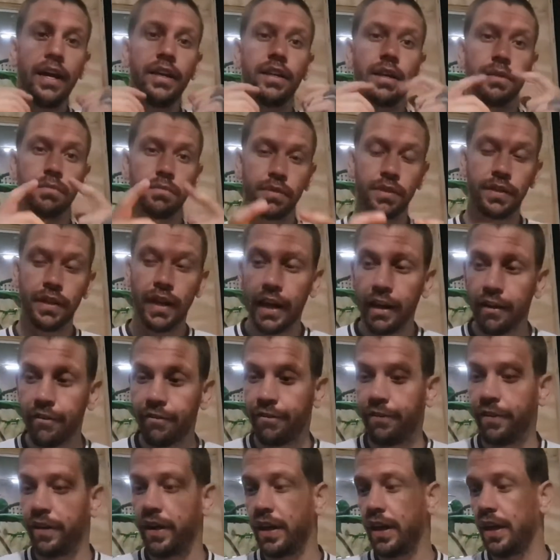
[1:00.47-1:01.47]
some snake
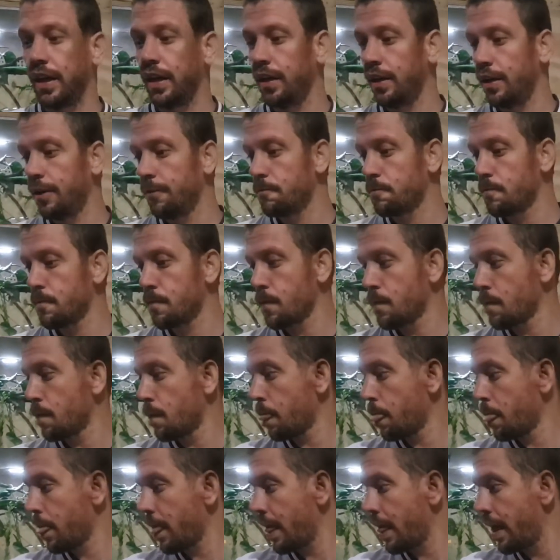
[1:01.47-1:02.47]
feeding,
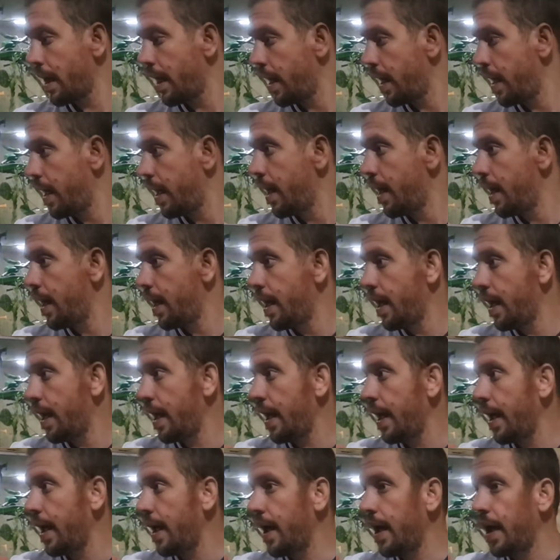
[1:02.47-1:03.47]

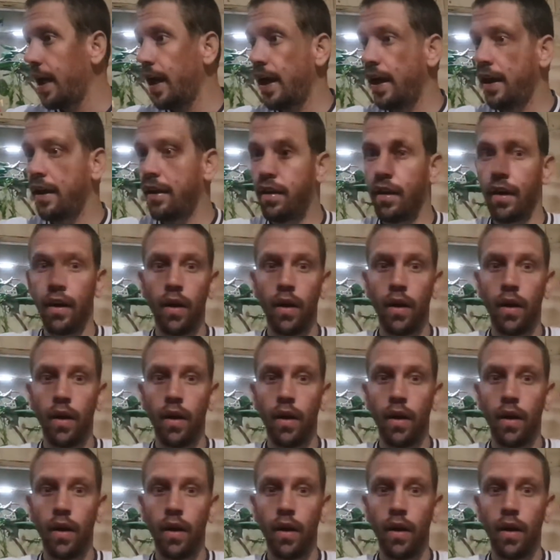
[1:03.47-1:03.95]
and